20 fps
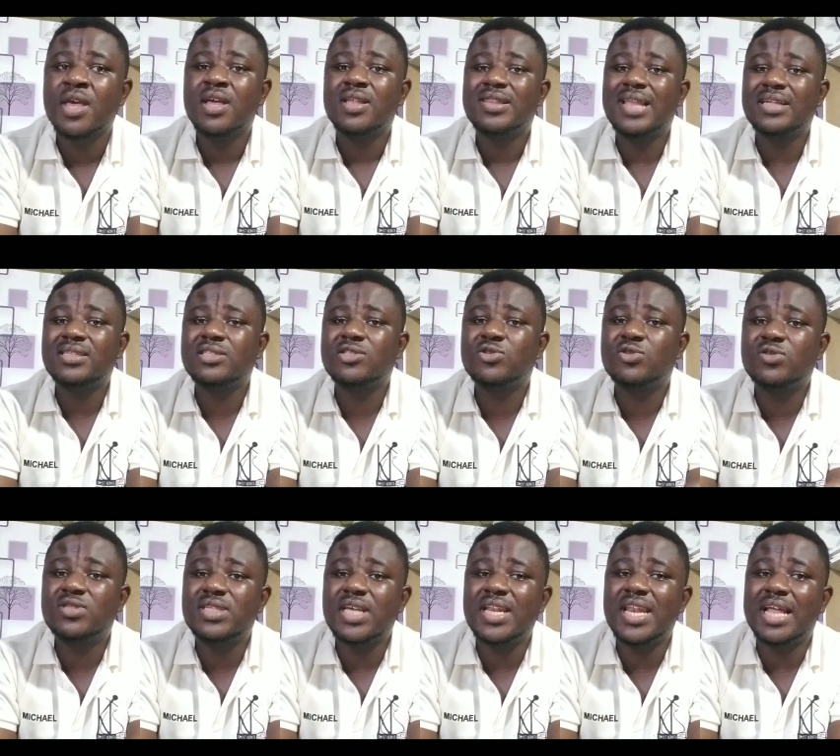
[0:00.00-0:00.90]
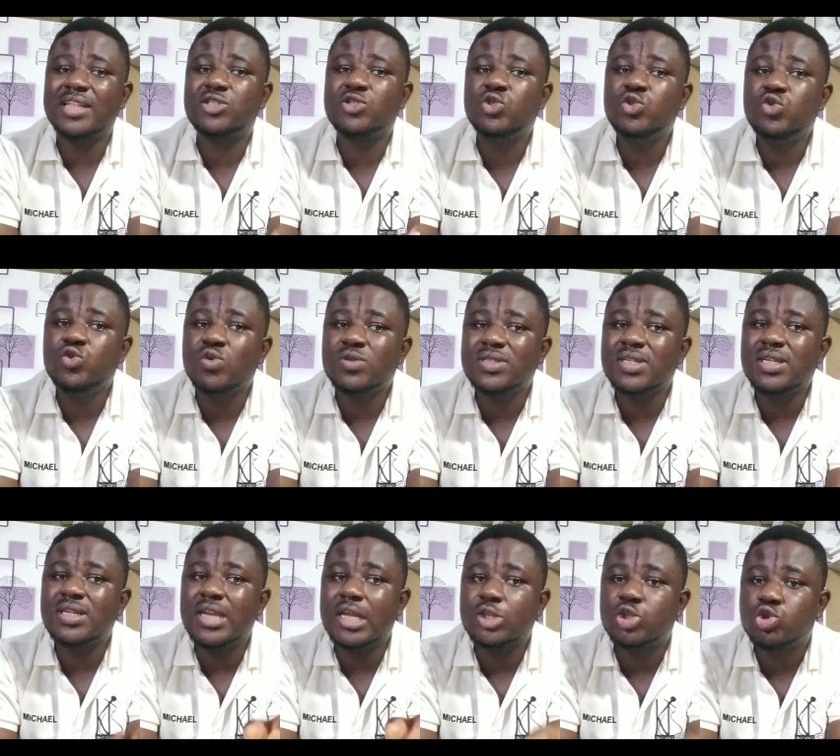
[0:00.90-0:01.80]
That is to say that
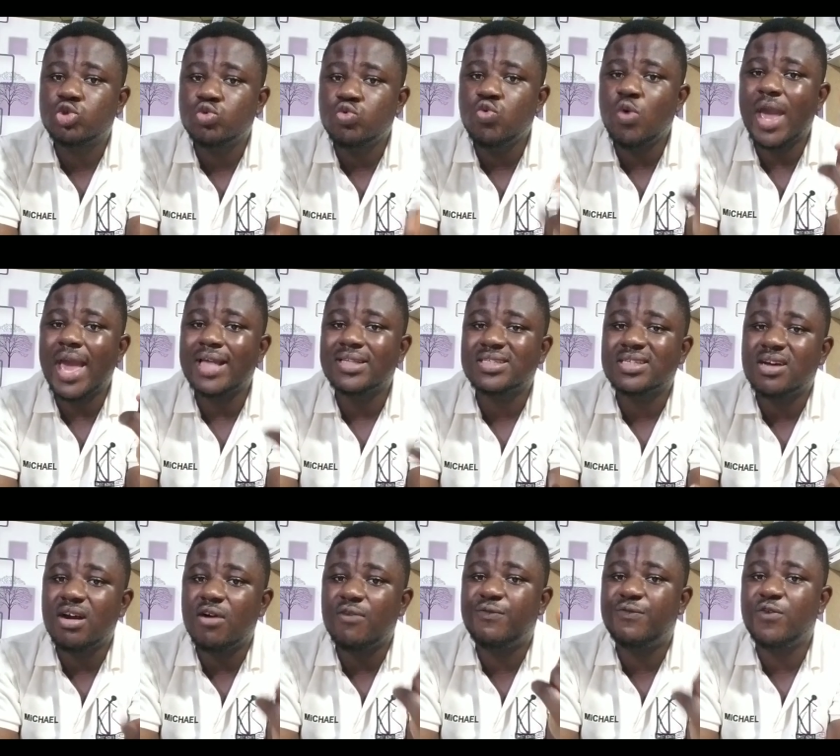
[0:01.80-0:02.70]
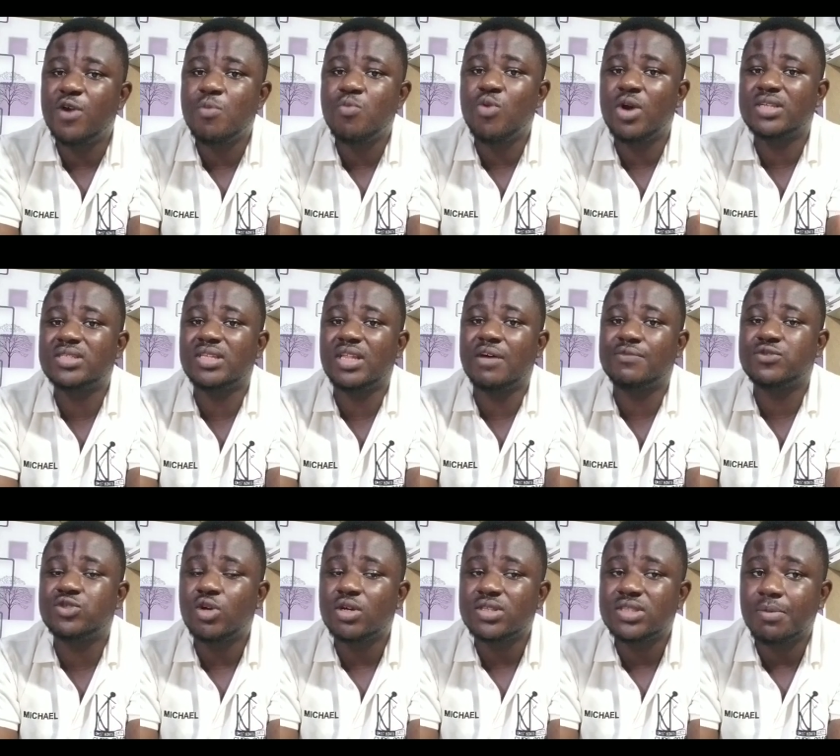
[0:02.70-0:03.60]
using the two ethical frameworks that
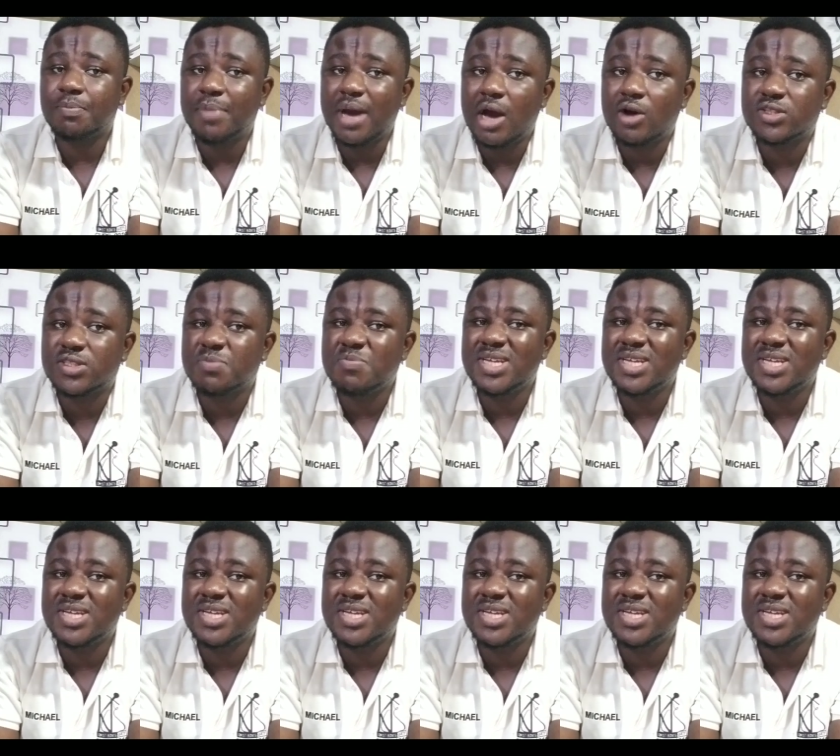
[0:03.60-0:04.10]
I've talked about,